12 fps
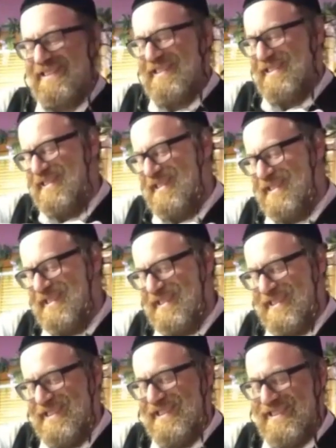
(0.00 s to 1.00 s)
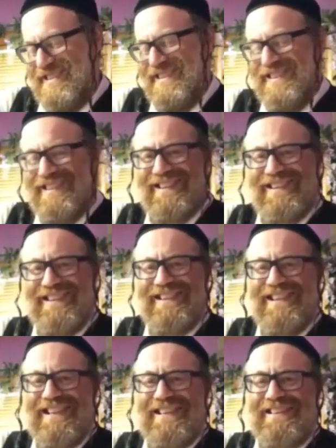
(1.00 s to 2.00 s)
what do you think about that?
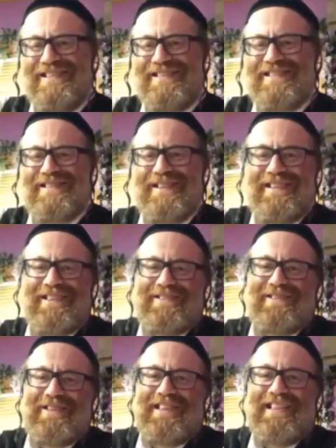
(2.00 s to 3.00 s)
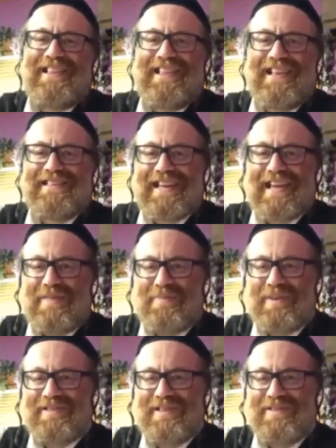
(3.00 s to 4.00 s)
So that's a, that, that's a hundred
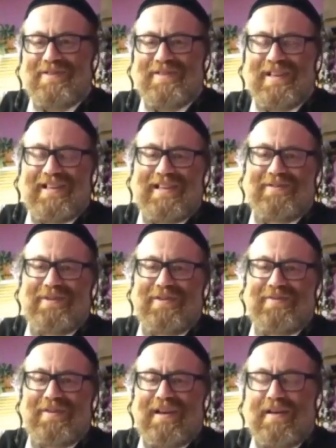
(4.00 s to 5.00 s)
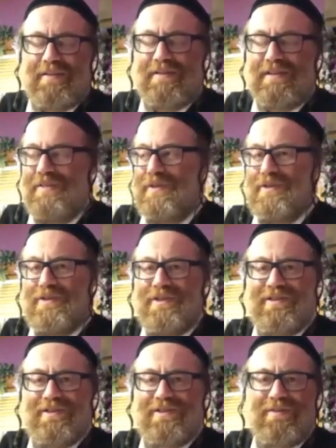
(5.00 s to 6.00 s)
percent wrong. That that's what uh, did we learn
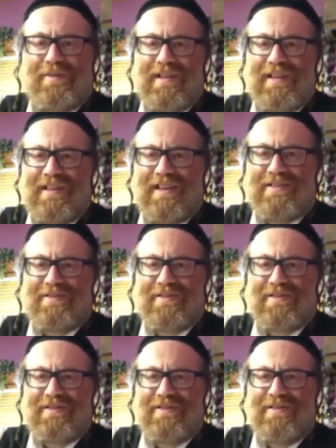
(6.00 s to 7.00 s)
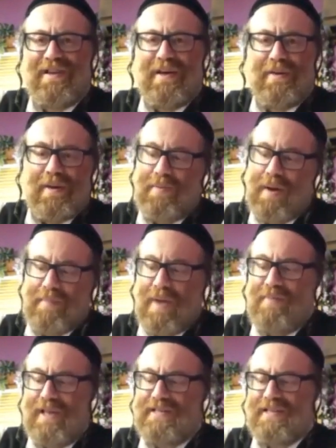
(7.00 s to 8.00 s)
it? Or? We didn't get to it. No, uh,
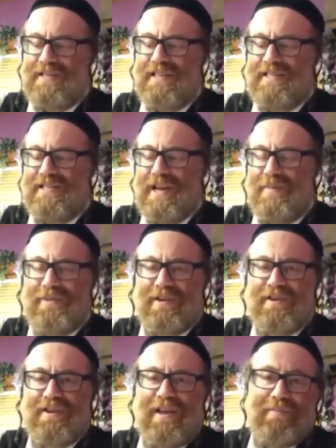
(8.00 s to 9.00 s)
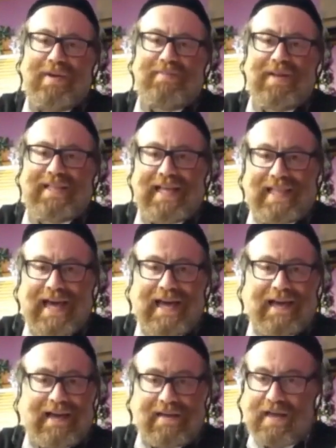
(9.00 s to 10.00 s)
maybe it's in this chapter. But but no, no,
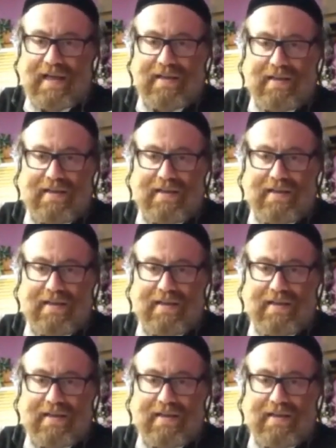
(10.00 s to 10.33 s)
I,